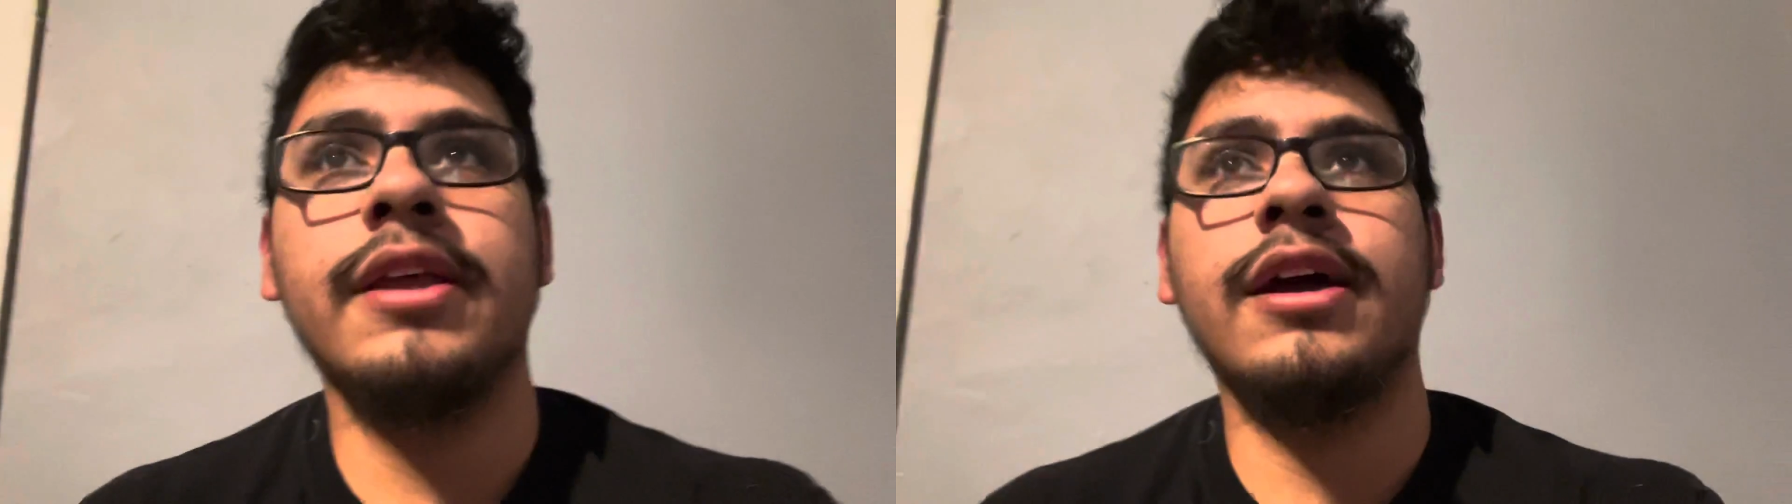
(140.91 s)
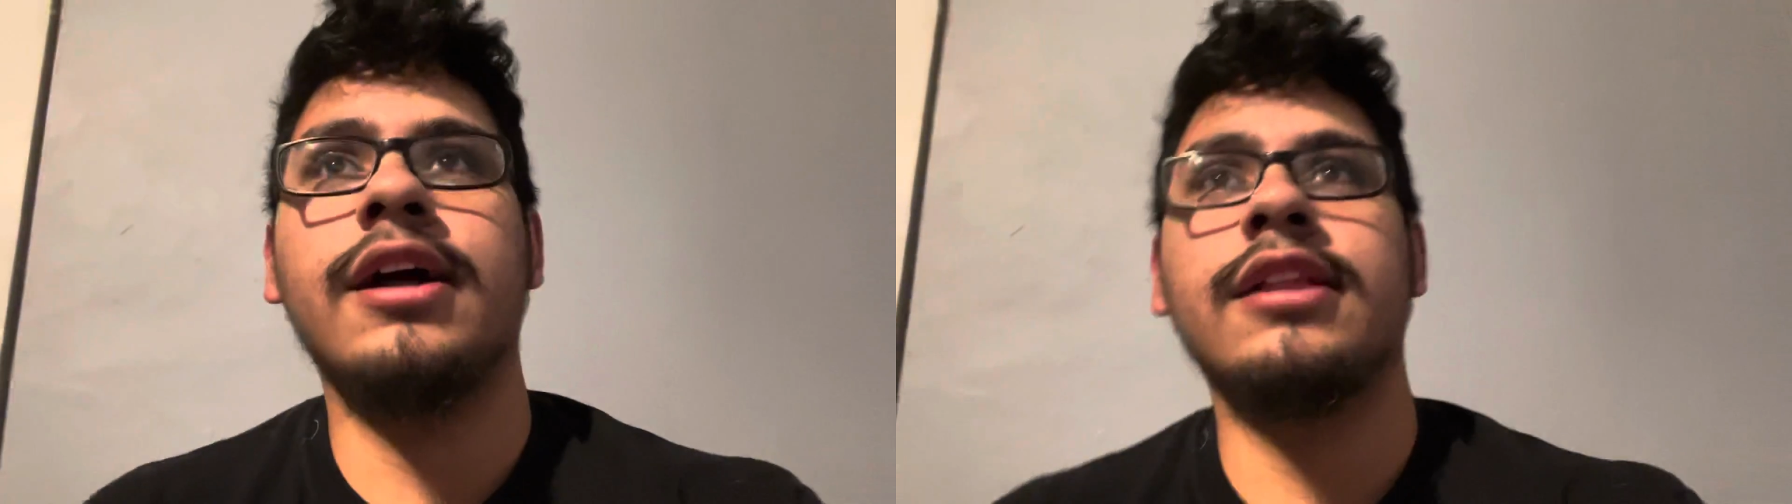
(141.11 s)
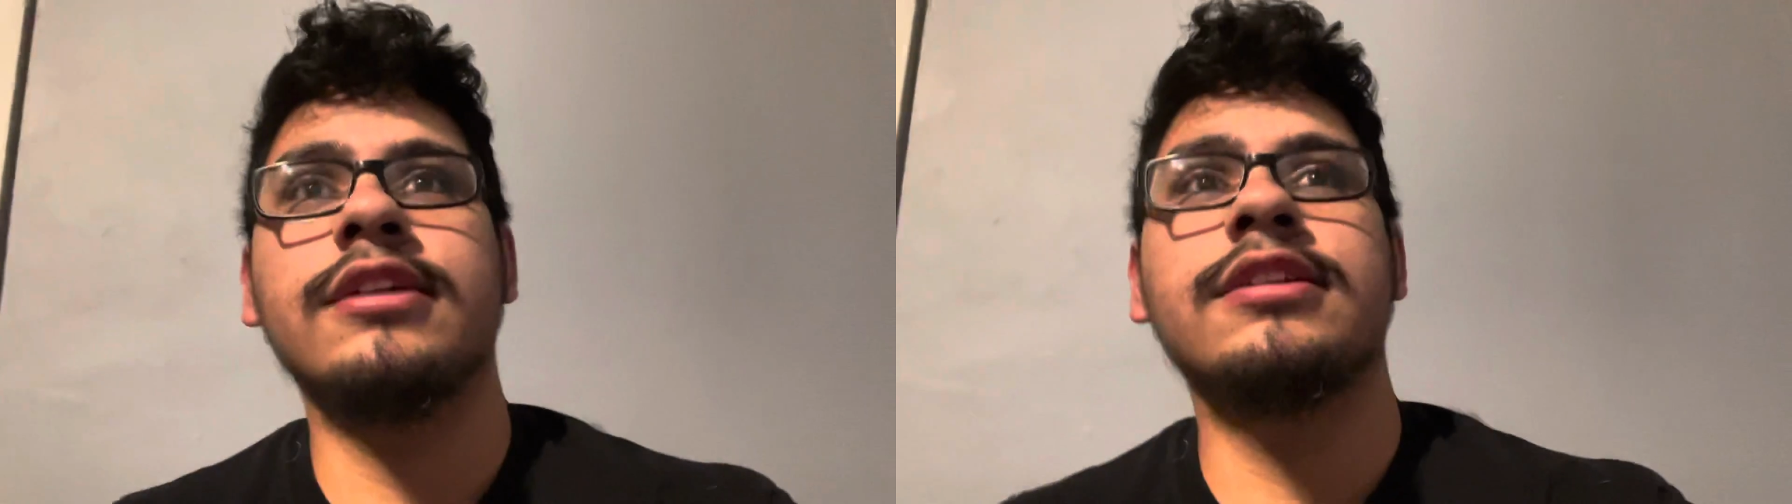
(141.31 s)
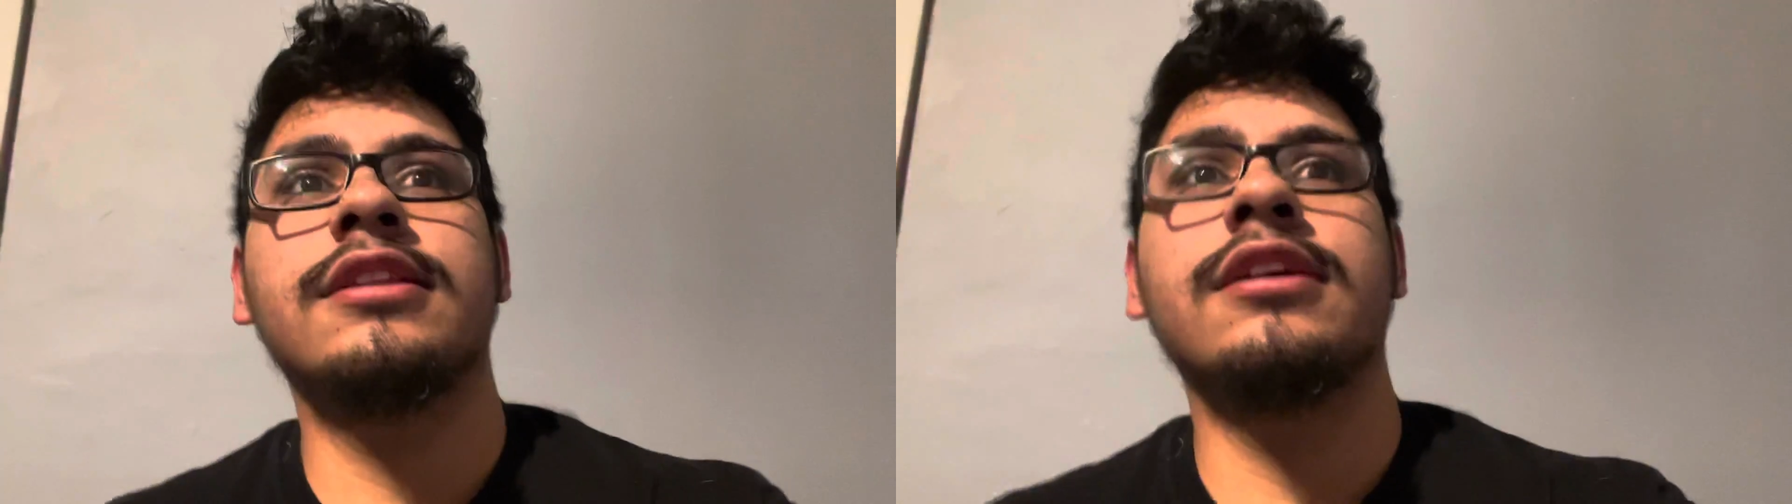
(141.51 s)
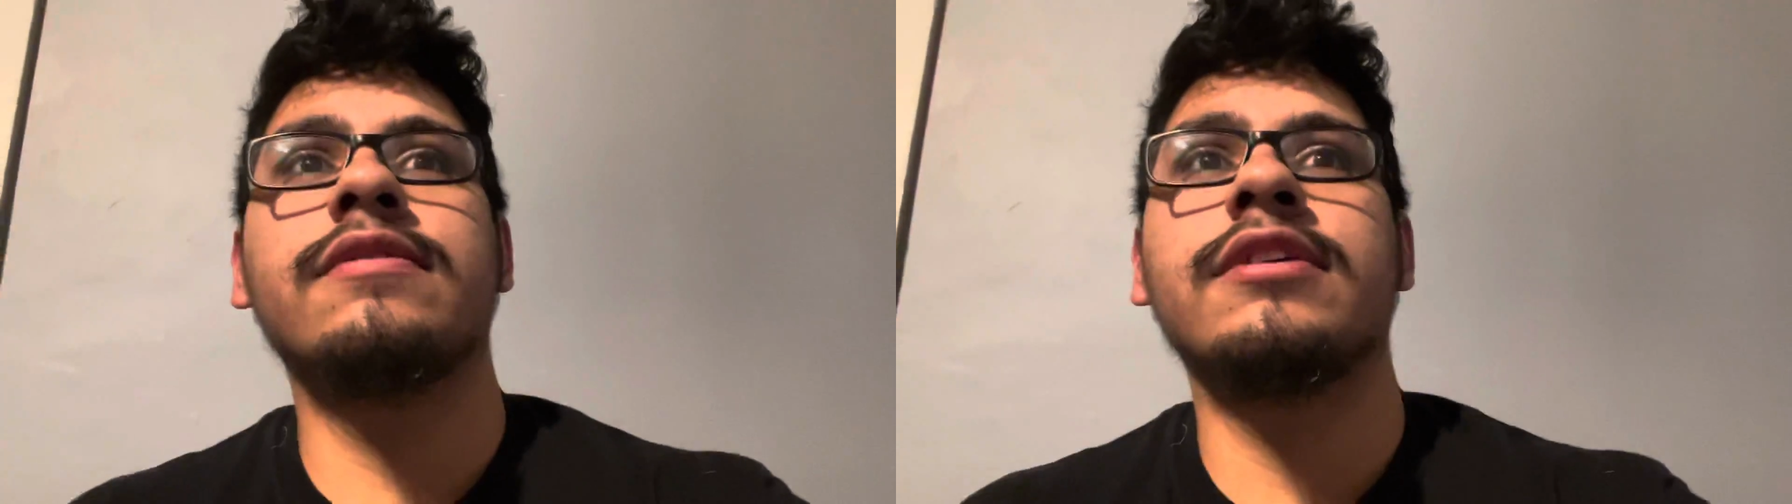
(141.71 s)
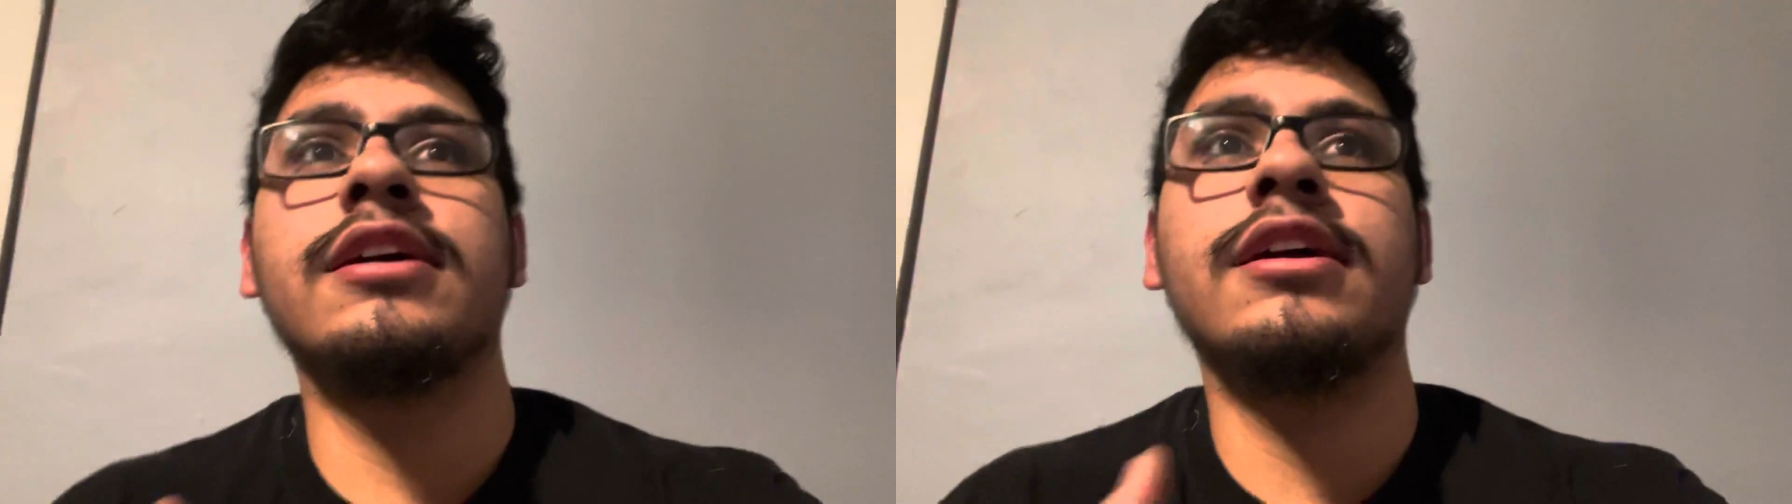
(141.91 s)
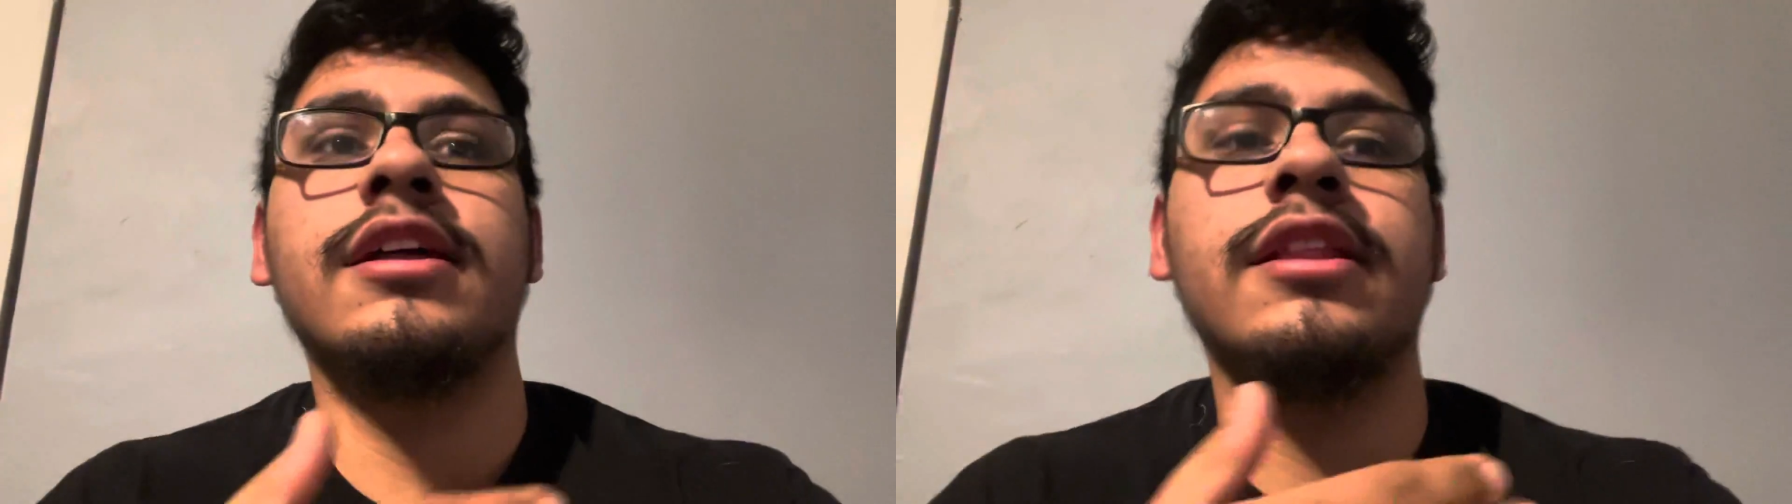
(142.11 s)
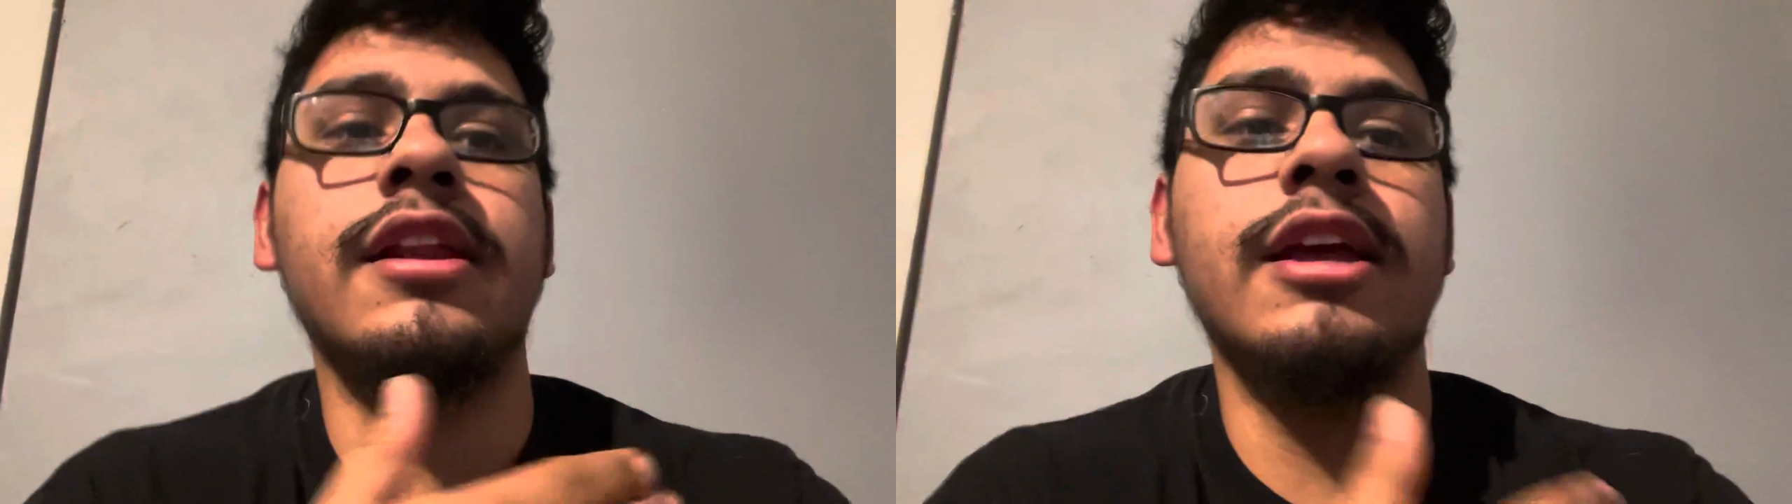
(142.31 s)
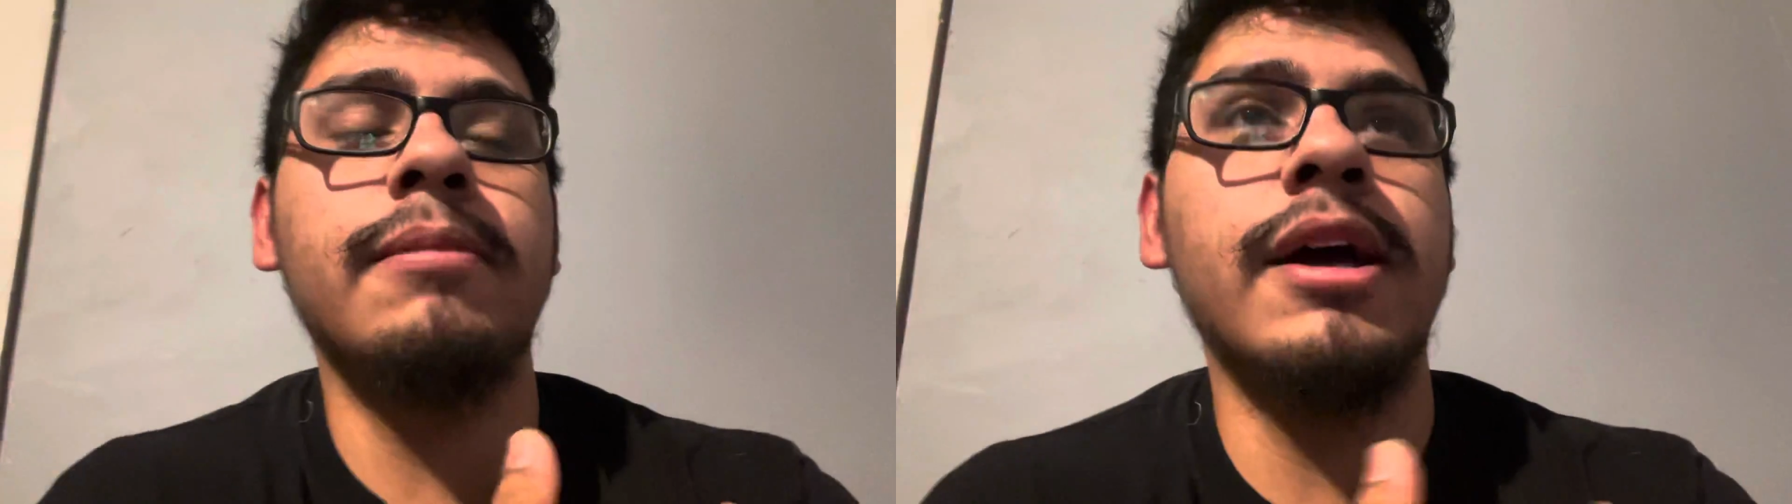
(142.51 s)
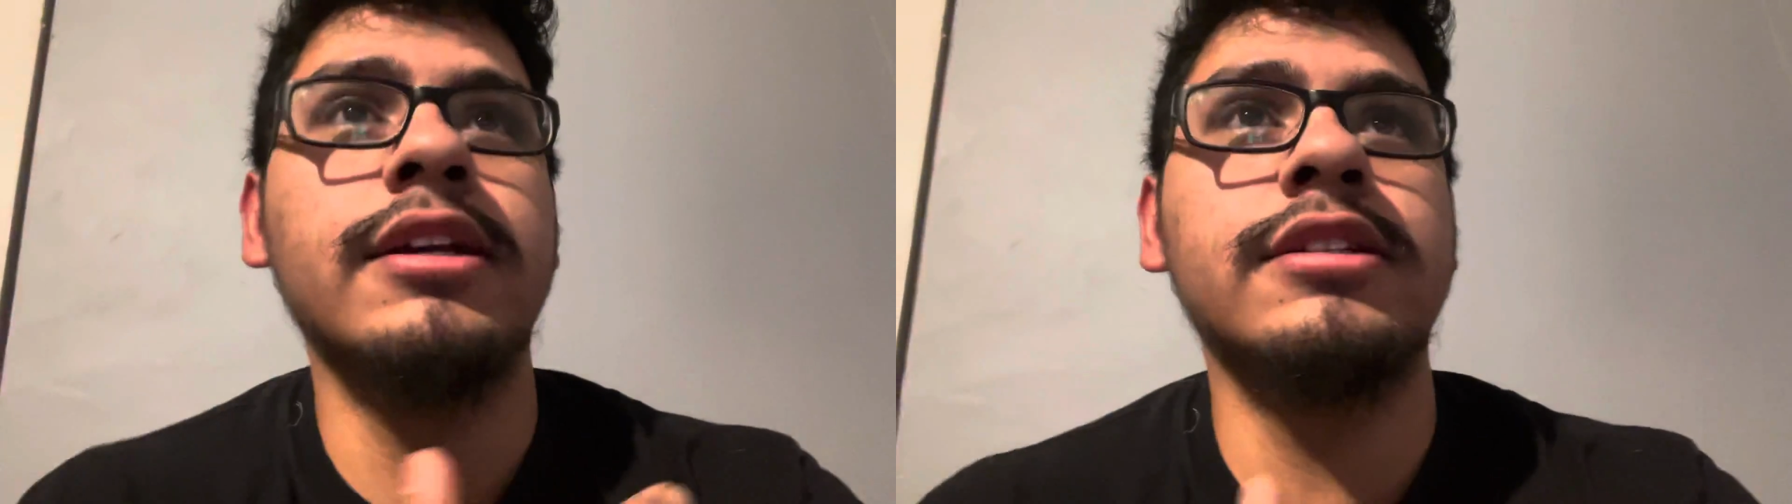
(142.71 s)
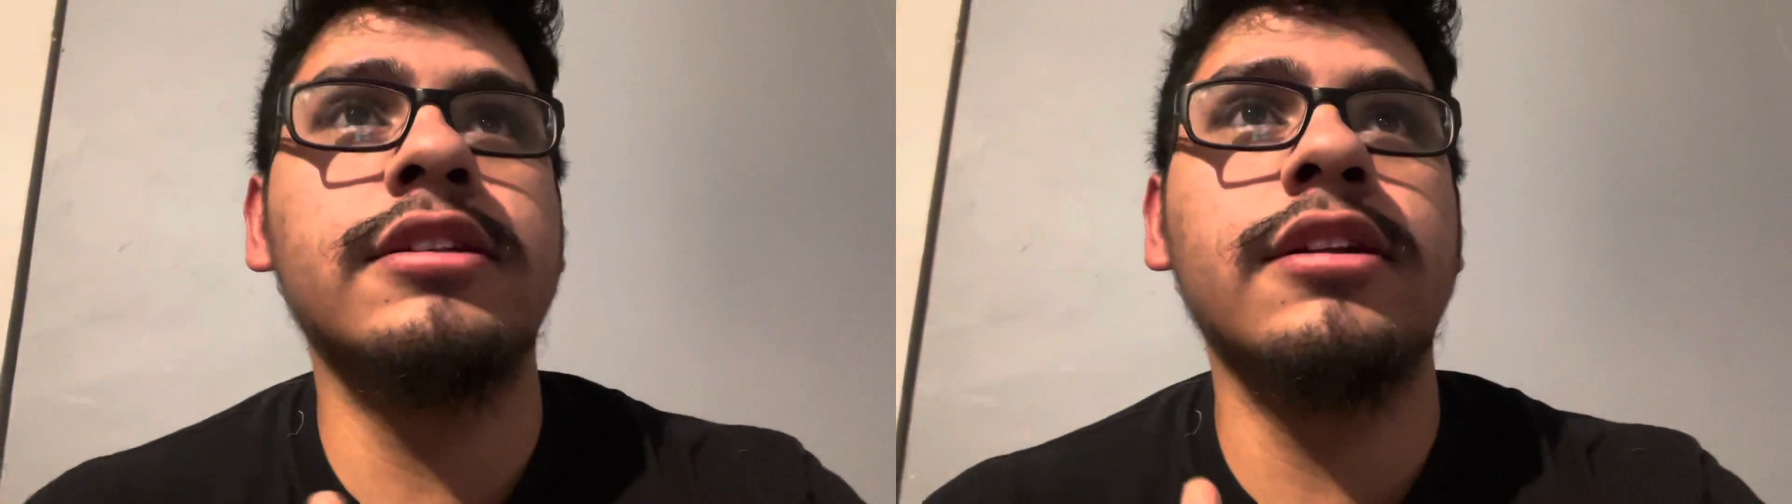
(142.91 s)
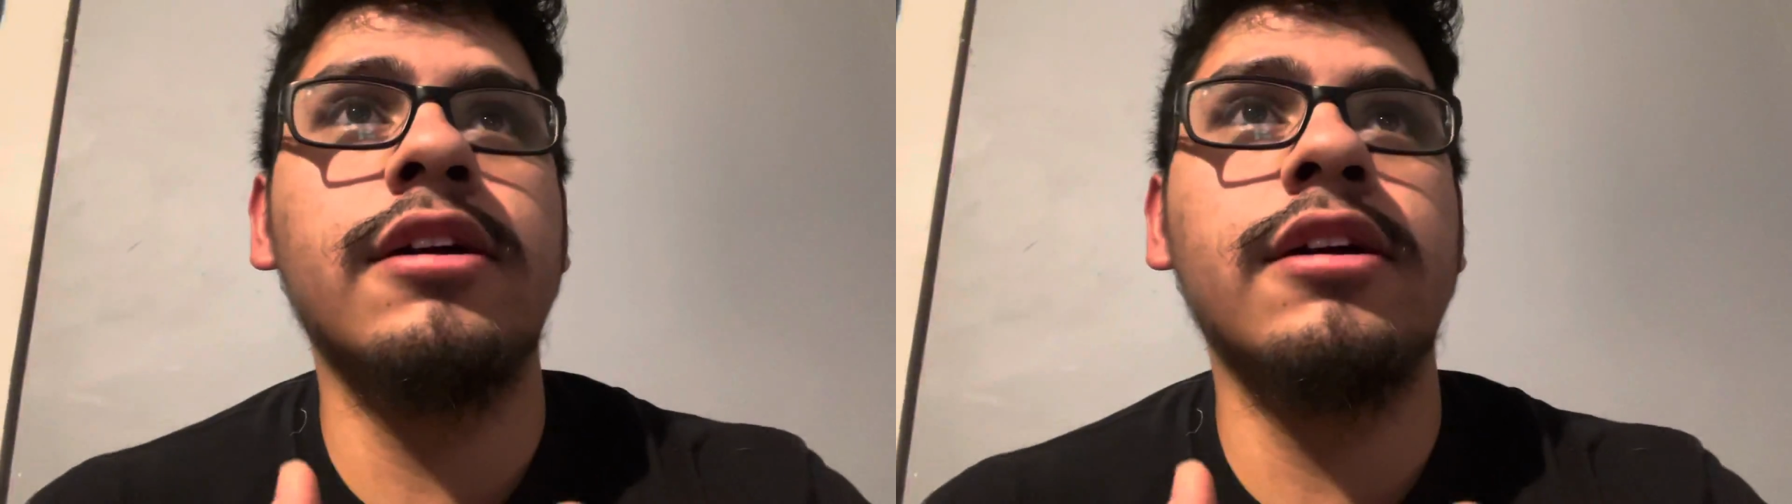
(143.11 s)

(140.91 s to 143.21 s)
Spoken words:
I like to think of it, the name as,